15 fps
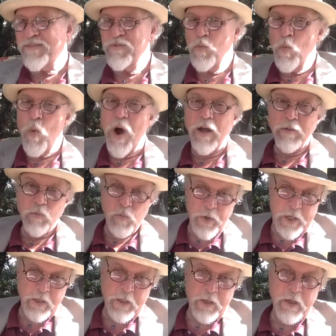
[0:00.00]
One,
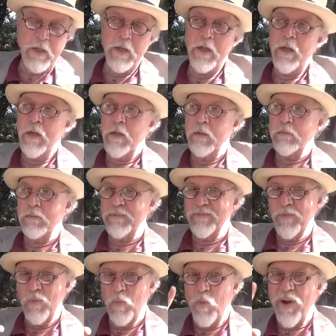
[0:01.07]
really.
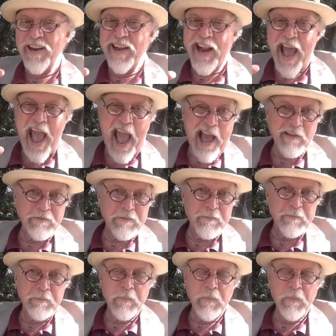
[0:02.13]
1.5.